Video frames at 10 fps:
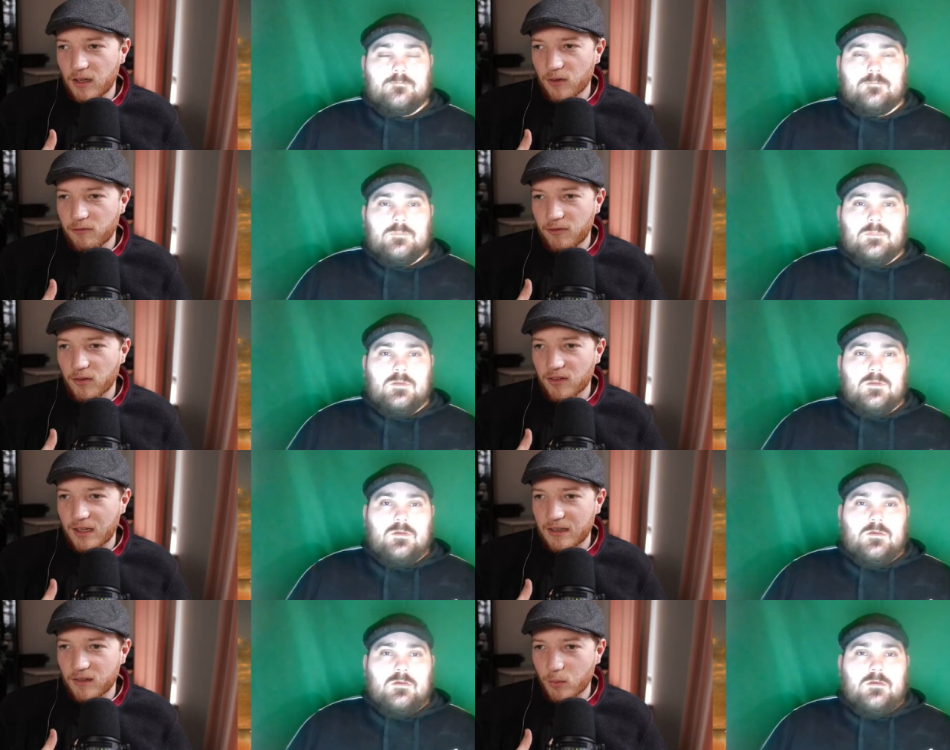Speaker 1: it feels like
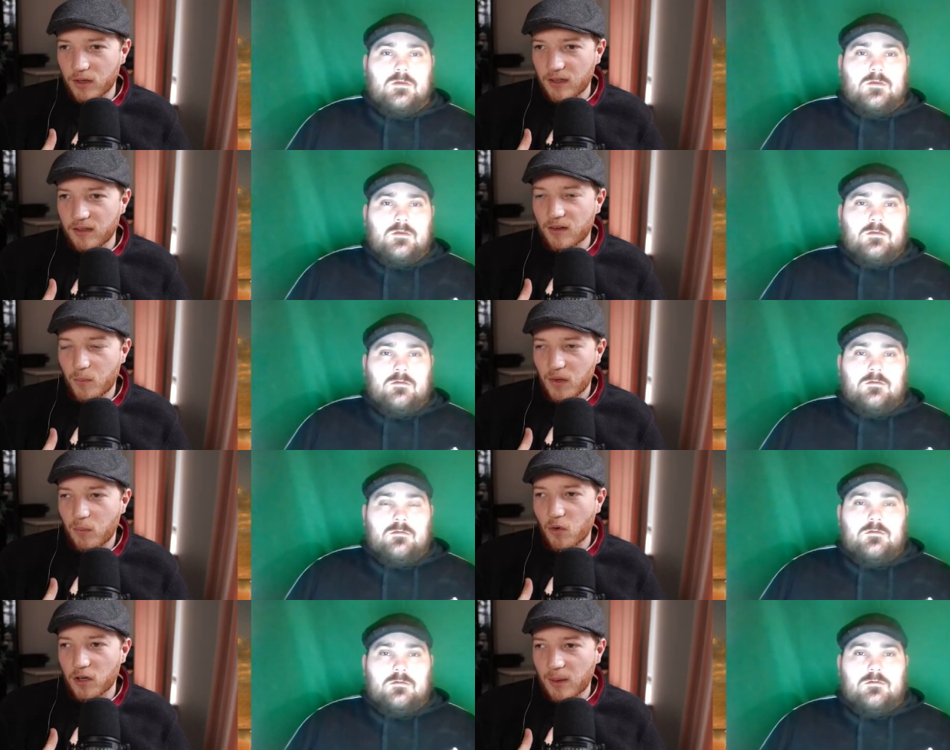this one is a bit more
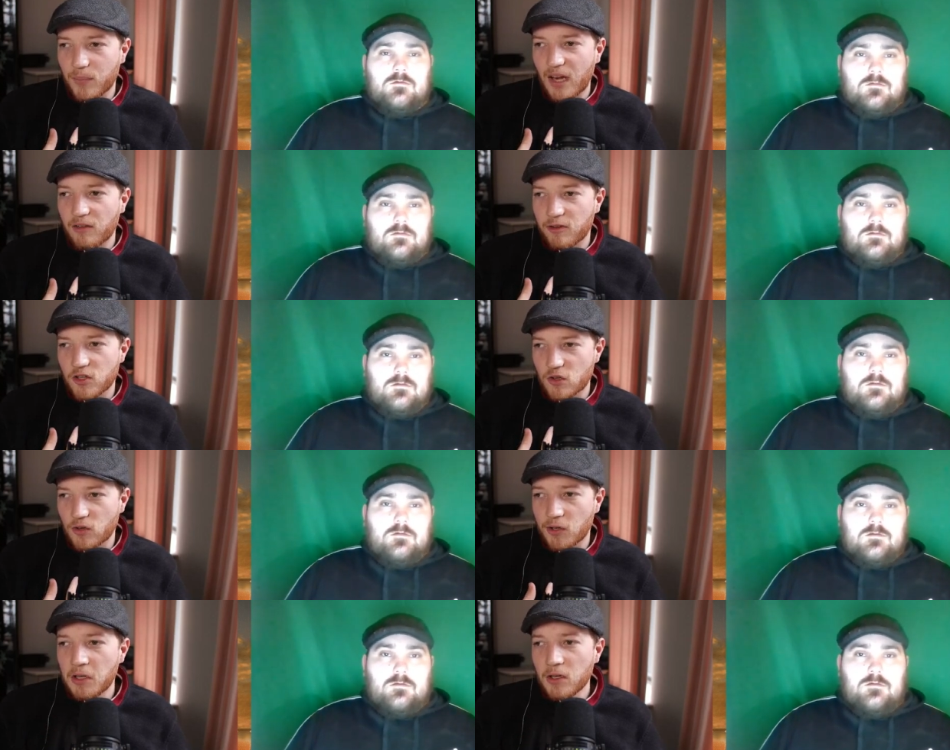beneficial
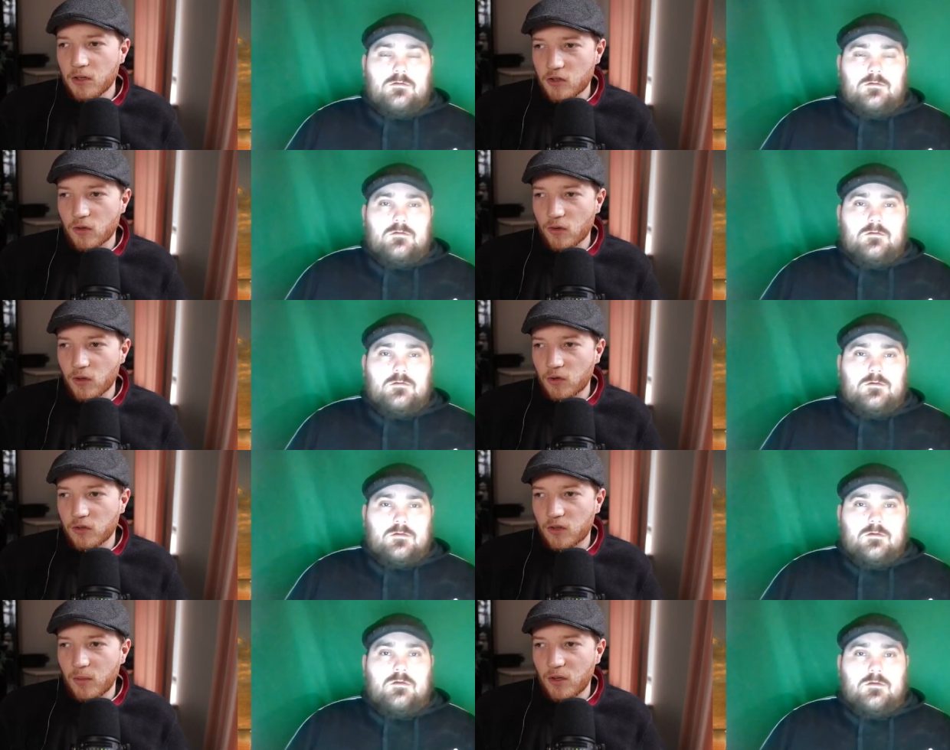to the local
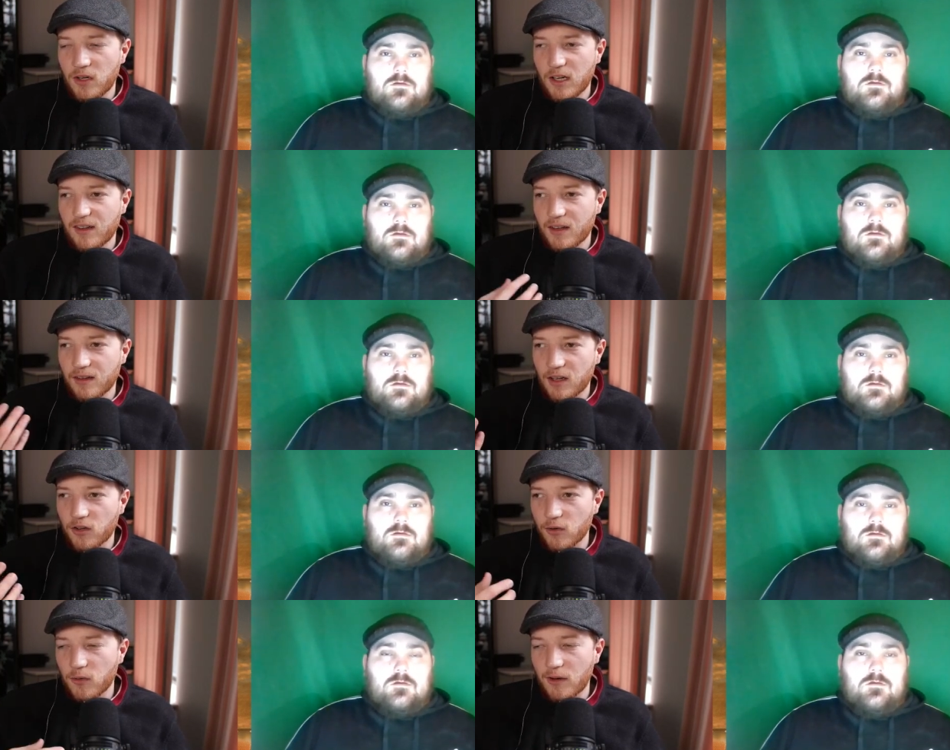community than the other
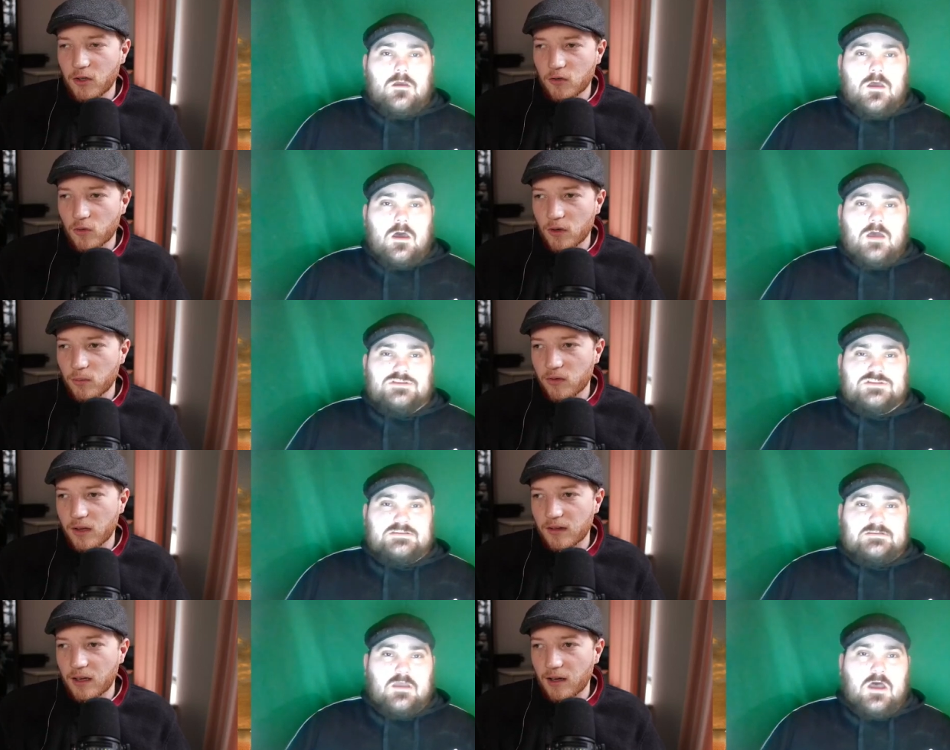revenue streams. I just,
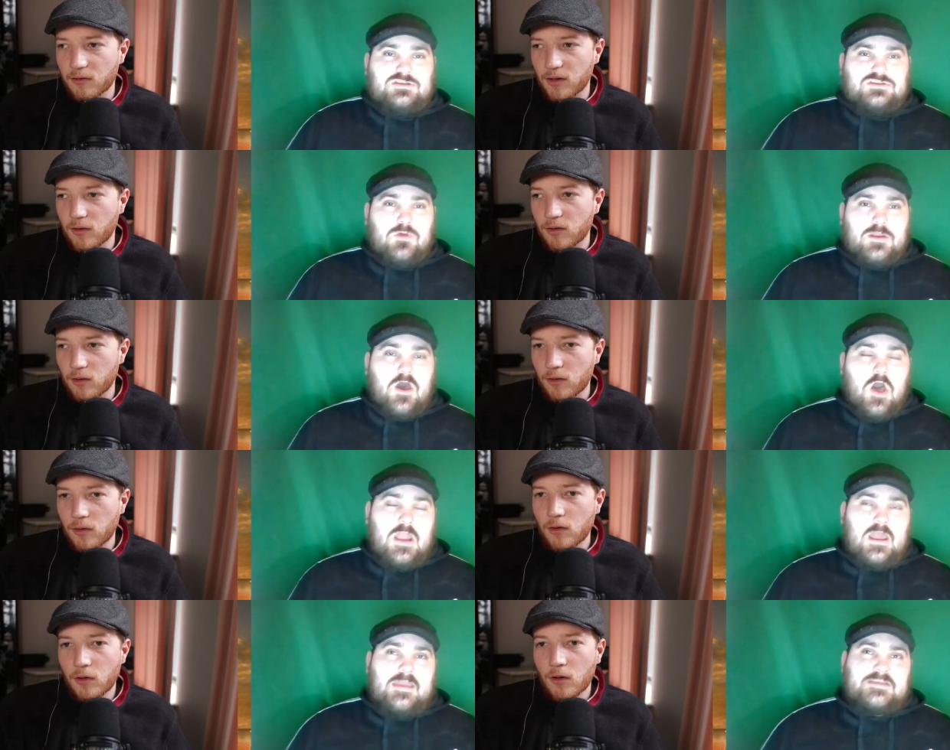
Speaker 2: I just want to
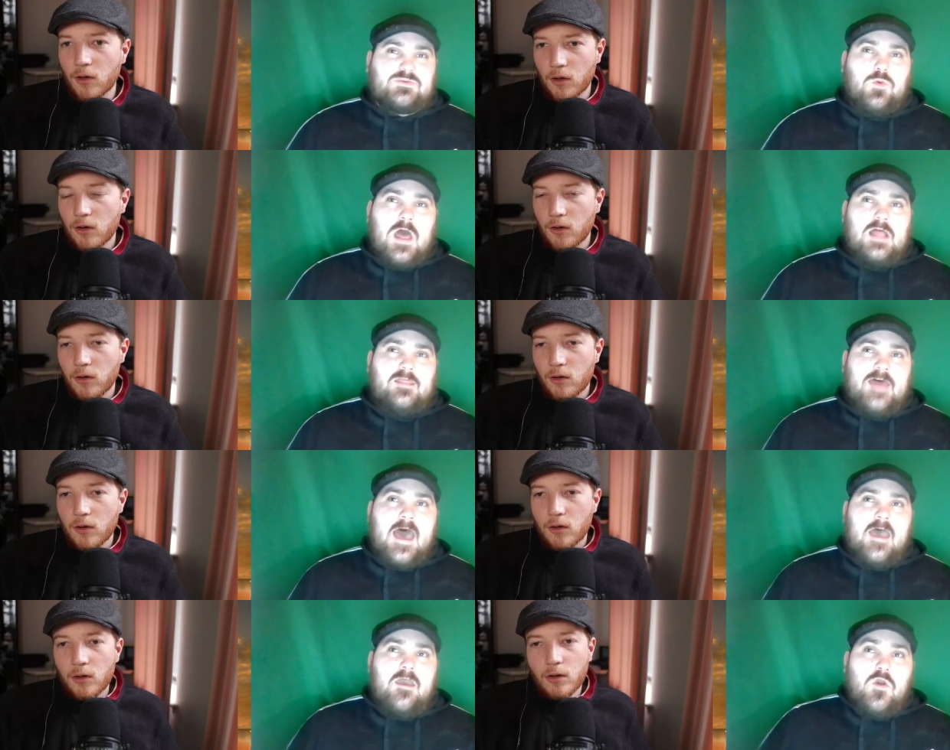highlight as well that
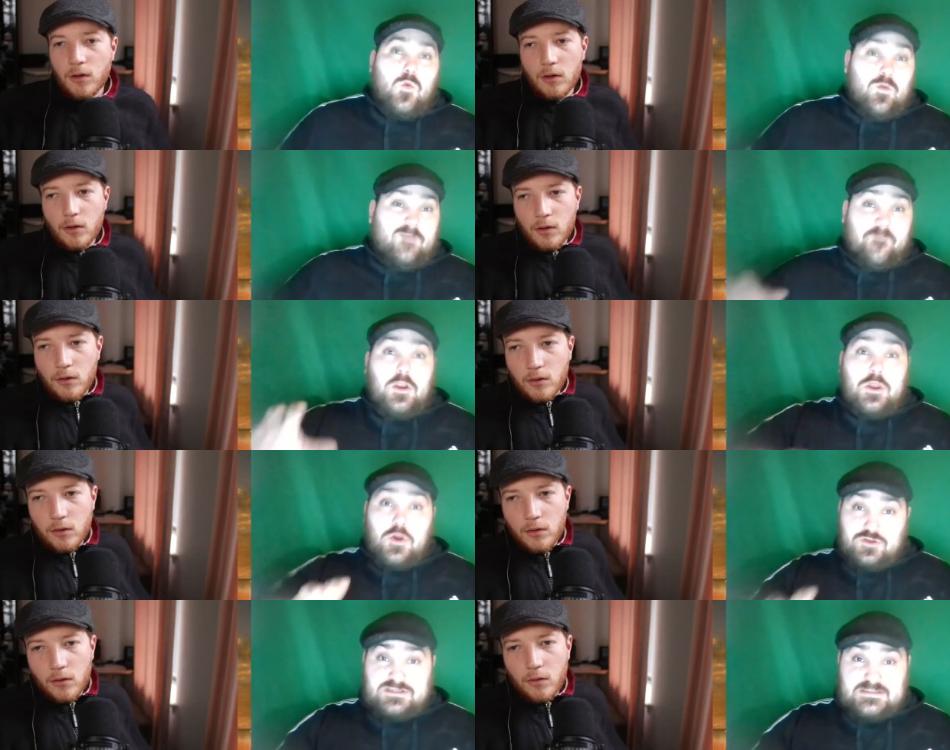we fully
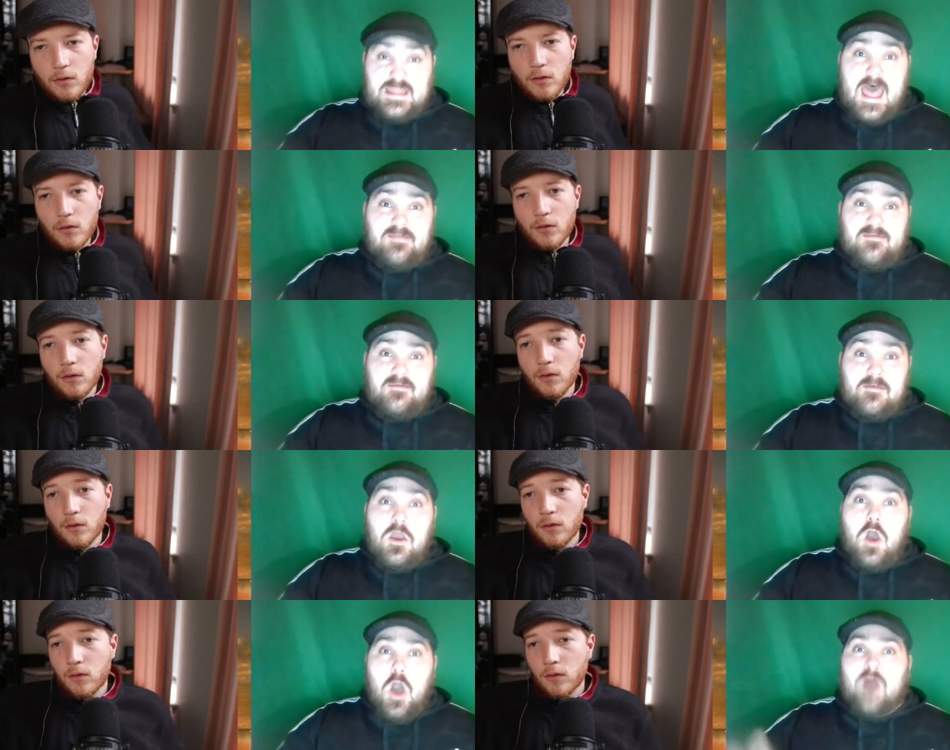understand
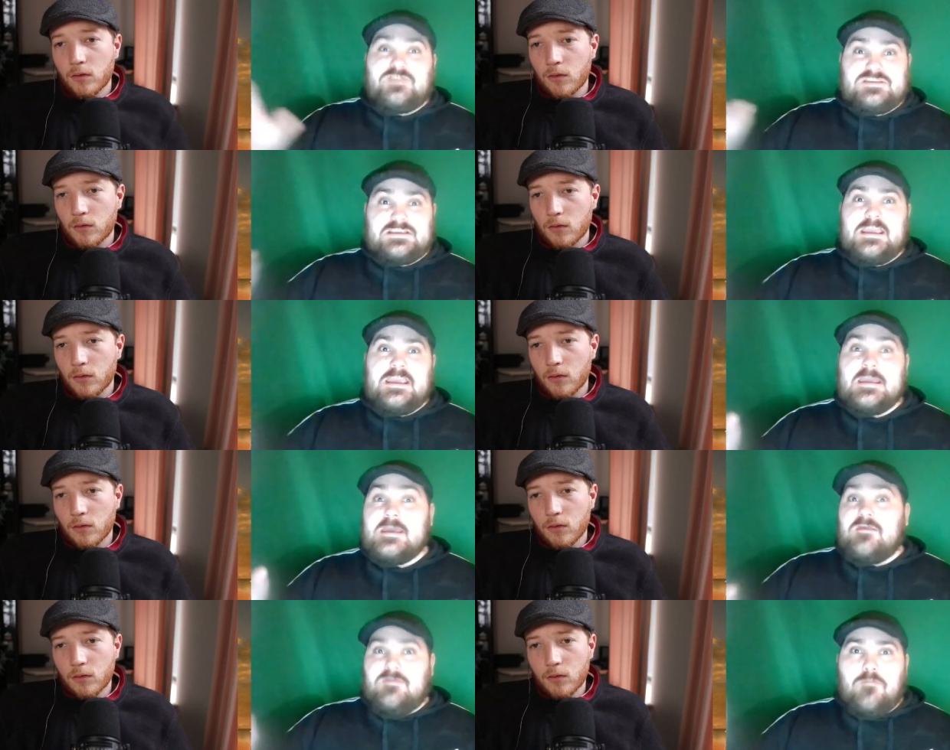obviously
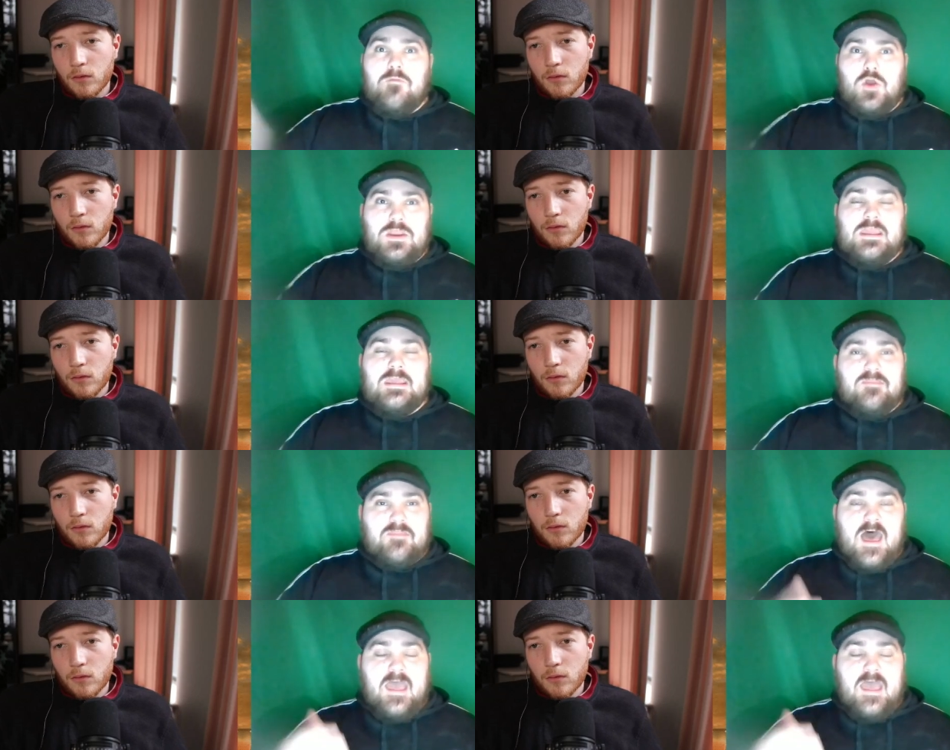the money that